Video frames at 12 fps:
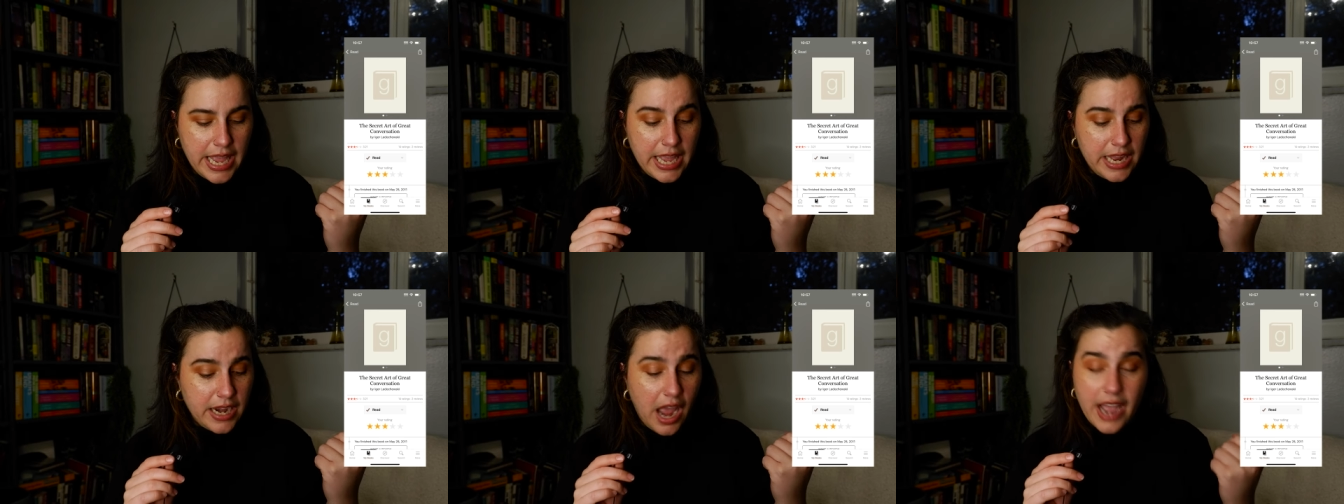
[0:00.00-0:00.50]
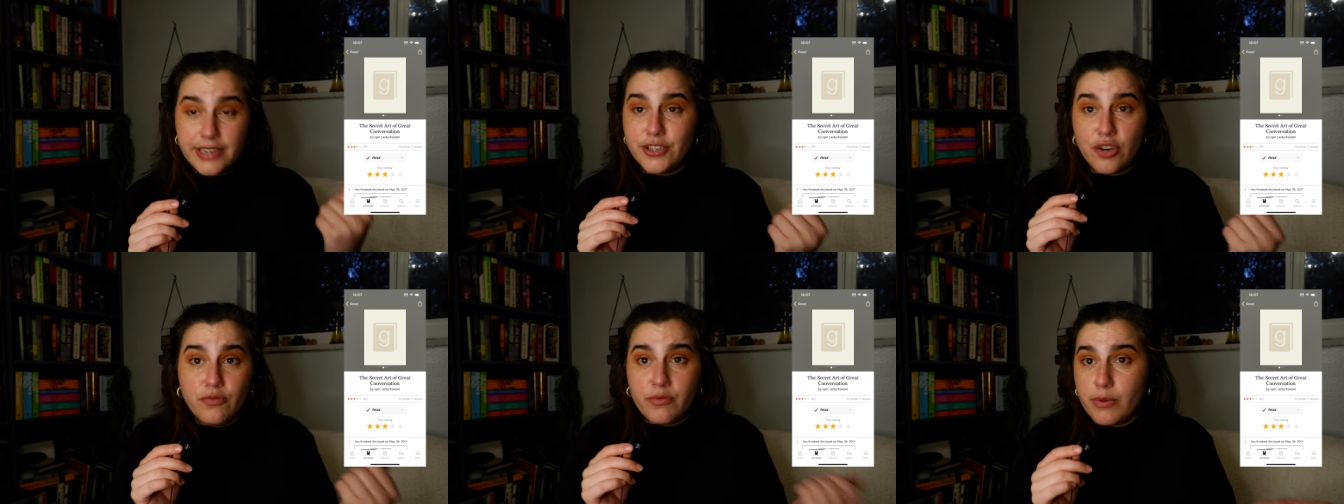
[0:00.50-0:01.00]
and I
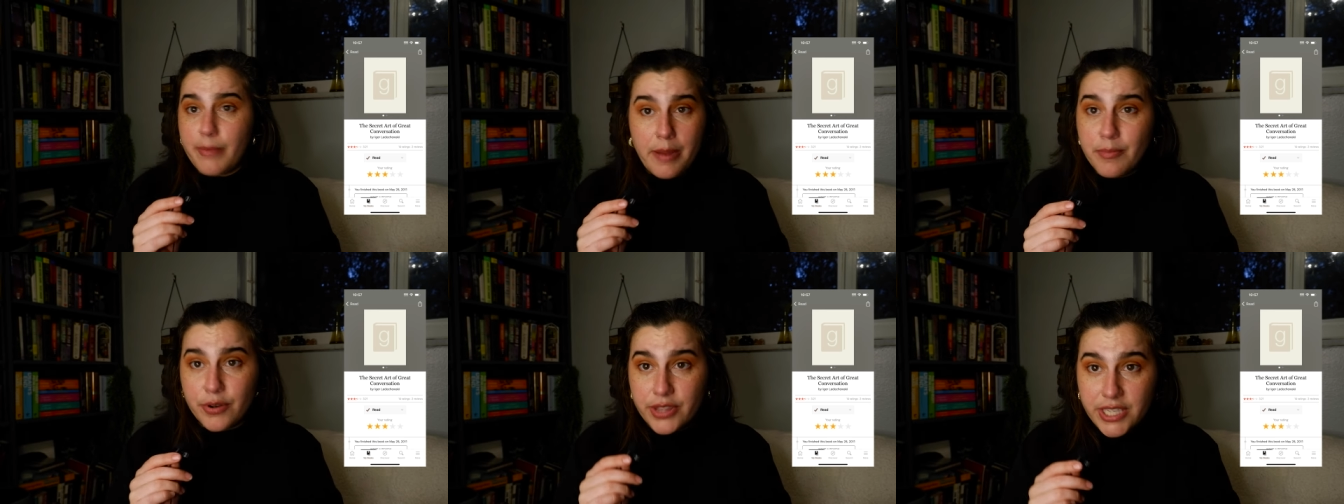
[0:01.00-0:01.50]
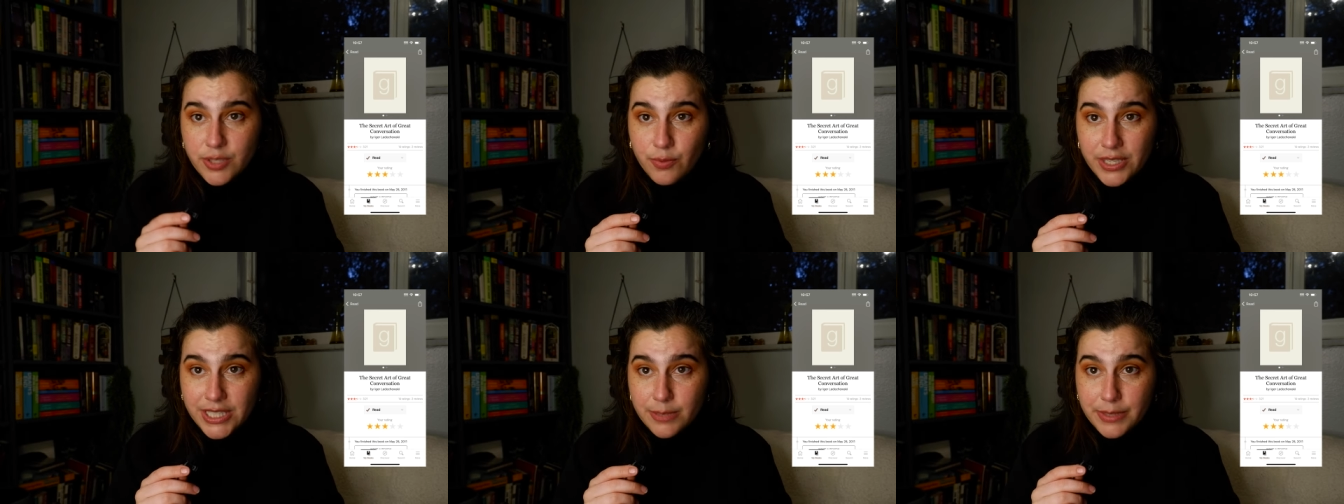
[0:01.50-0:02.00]
don't remember this
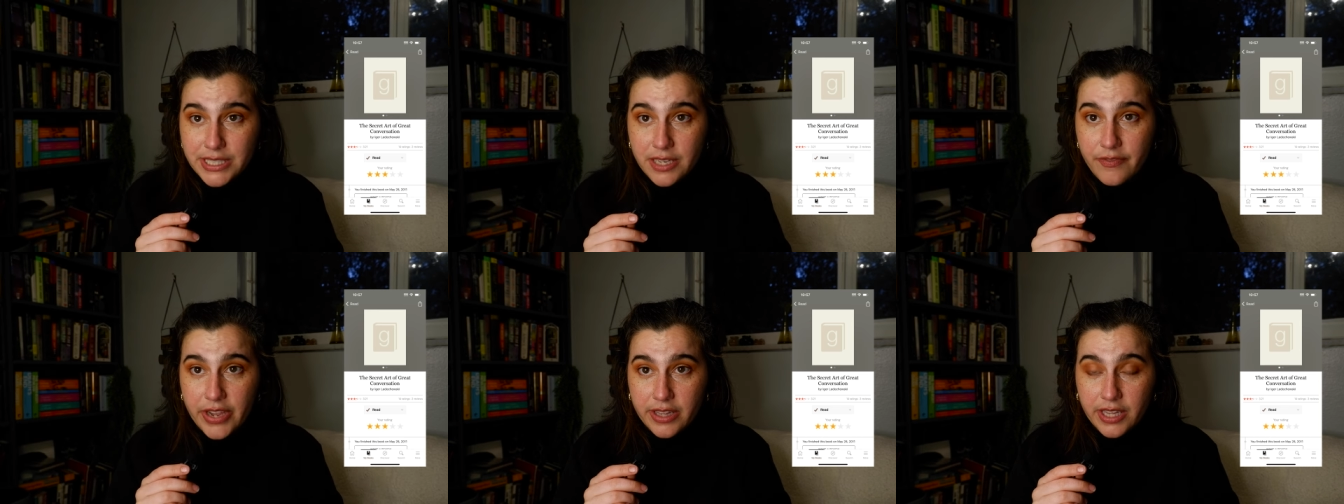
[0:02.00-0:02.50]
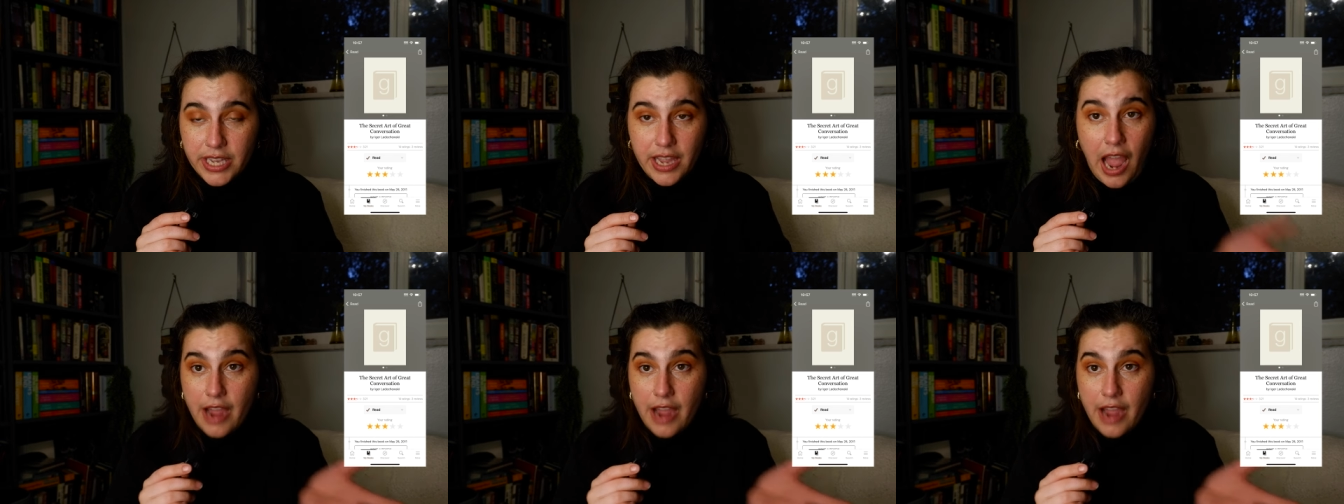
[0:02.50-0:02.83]
one specifically.